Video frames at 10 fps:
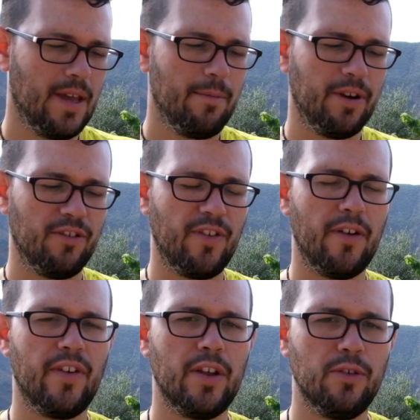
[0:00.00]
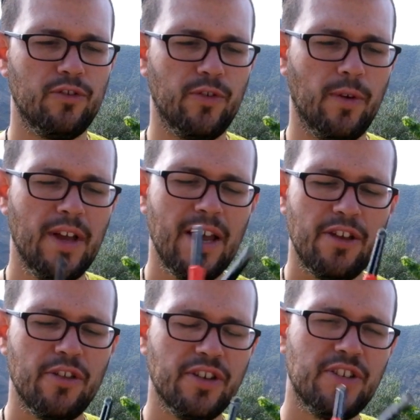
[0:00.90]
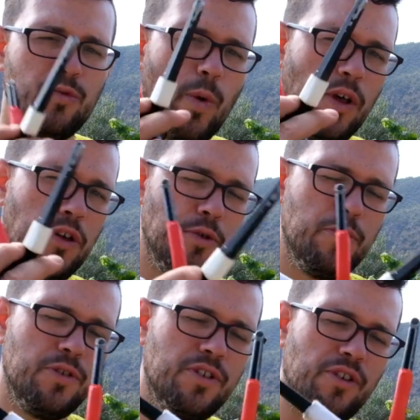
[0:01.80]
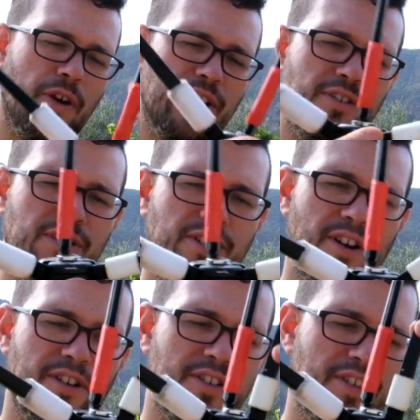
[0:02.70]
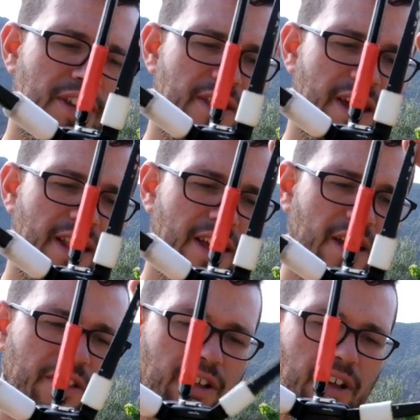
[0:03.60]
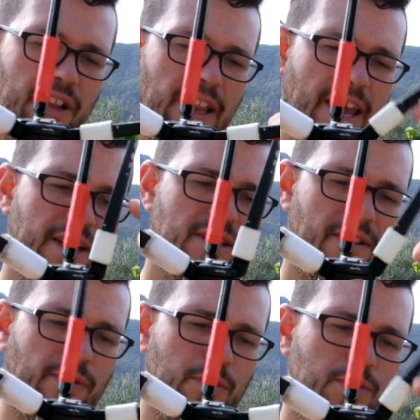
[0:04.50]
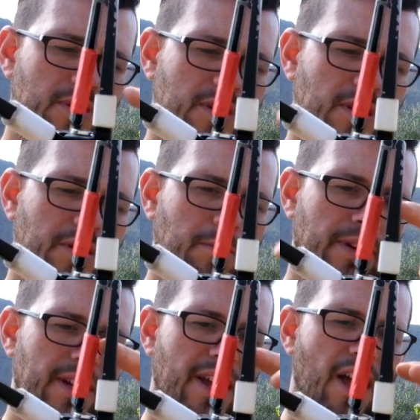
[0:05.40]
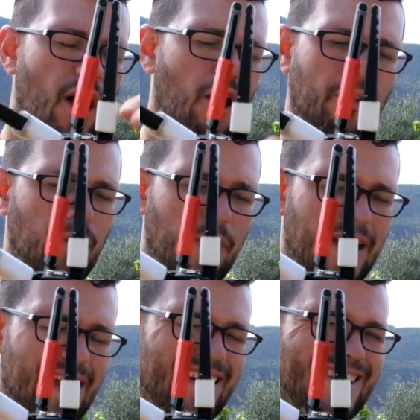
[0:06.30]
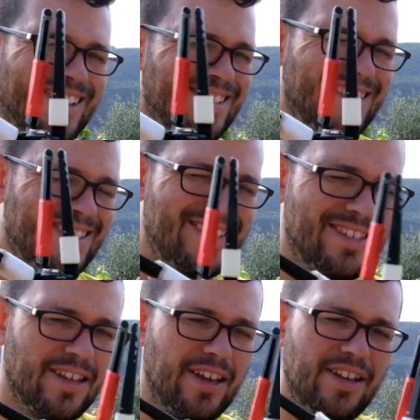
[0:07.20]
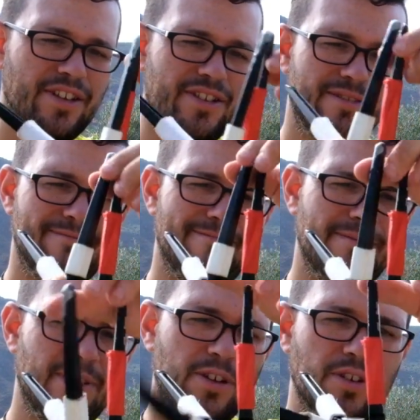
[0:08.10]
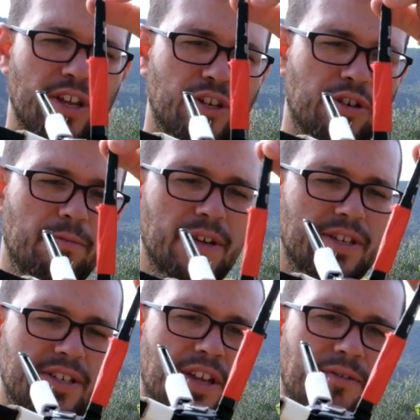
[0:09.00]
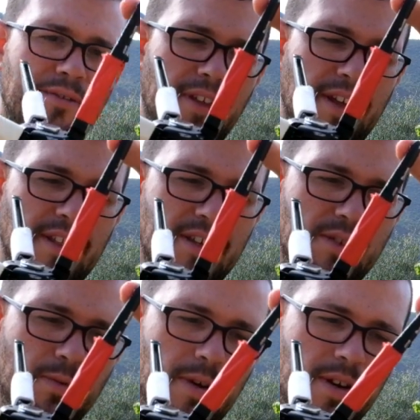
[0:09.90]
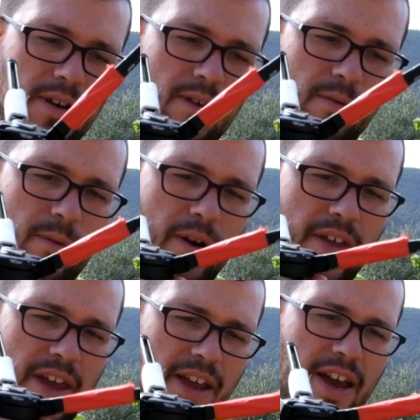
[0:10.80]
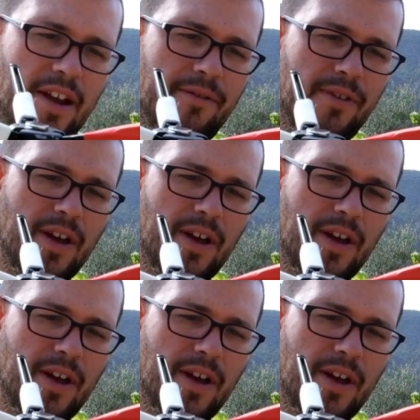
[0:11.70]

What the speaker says: But it's very useful. This is well used. You actually start to see that the legs have loosened a little bit, although it doesn't. They should be stiff like this one, where they kind of